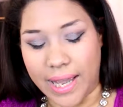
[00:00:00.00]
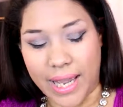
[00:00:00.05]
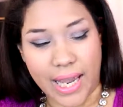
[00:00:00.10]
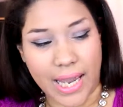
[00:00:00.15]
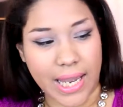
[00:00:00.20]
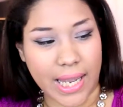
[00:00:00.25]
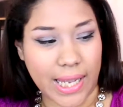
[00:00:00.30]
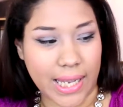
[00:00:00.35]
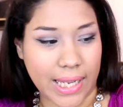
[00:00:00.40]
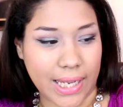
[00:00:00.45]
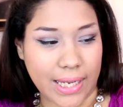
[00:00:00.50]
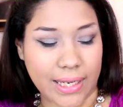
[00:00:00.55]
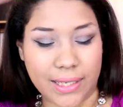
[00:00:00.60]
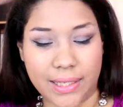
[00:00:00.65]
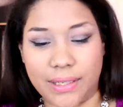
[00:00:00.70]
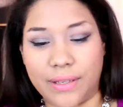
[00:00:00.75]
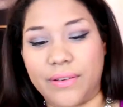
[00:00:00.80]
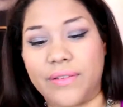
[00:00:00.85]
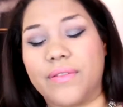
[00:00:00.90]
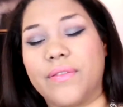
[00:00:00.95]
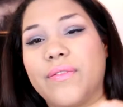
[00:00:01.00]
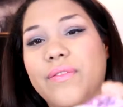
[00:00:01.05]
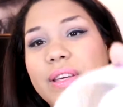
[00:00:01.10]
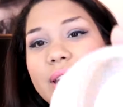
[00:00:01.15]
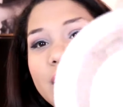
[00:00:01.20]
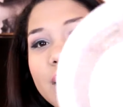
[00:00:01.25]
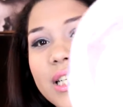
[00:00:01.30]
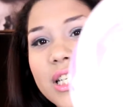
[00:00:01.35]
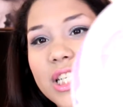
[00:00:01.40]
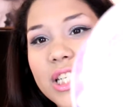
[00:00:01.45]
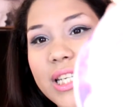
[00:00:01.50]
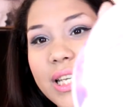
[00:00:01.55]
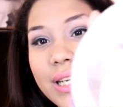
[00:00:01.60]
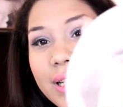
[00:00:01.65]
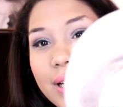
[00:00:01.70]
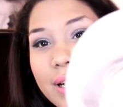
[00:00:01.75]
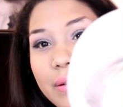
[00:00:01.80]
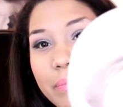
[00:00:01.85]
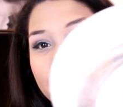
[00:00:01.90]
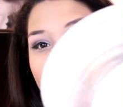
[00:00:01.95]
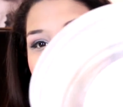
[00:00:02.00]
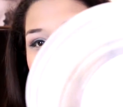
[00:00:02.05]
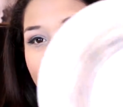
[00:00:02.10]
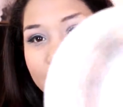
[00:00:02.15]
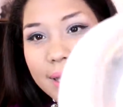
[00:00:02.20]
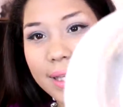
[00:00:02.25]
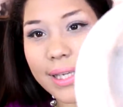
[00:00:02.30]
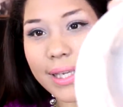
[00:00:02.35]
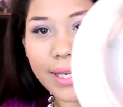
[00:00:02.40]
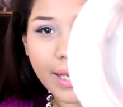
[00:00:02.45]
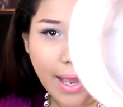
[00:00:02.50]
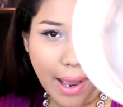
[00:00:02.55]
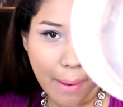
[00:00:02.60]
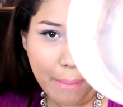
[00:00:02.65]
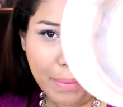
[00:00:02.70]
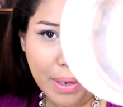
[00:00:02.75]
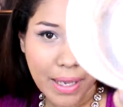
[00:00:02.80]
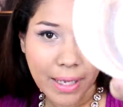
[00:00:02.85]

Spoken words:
I finished it completely up.